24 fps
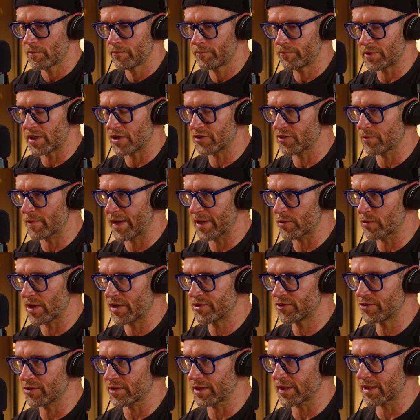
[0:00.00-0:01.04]
because of my
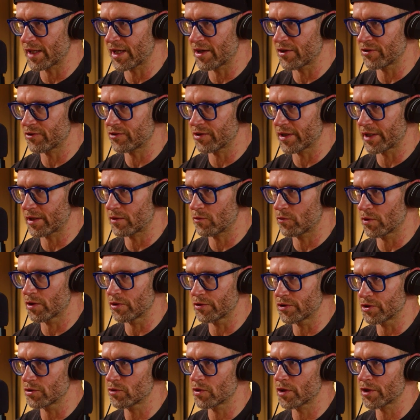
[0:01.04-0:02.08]
wrestling as like well
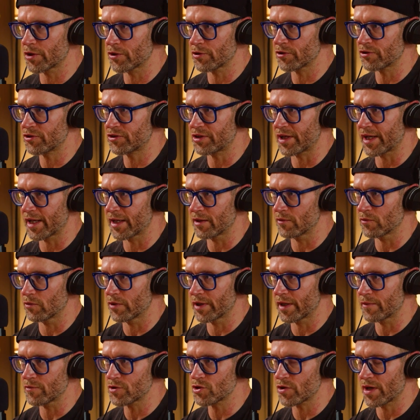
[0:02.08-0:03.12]
you don't understand
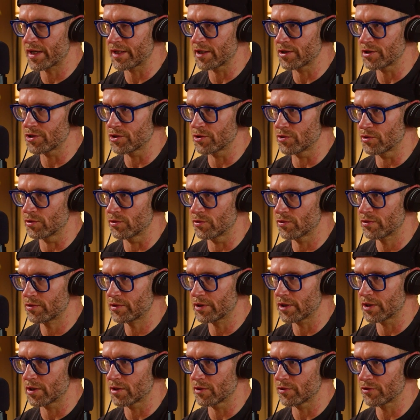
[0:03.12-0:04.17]
what i'm trying to do
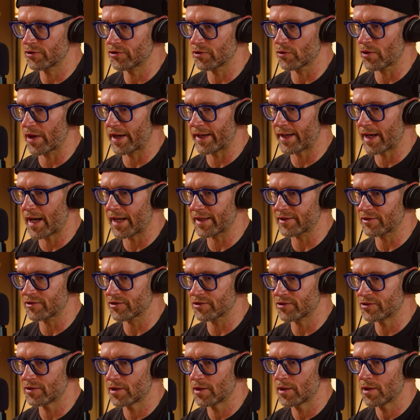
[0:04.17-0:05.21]
you know so like i
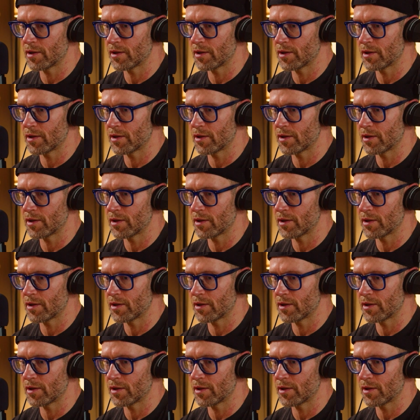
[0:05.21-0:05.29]
just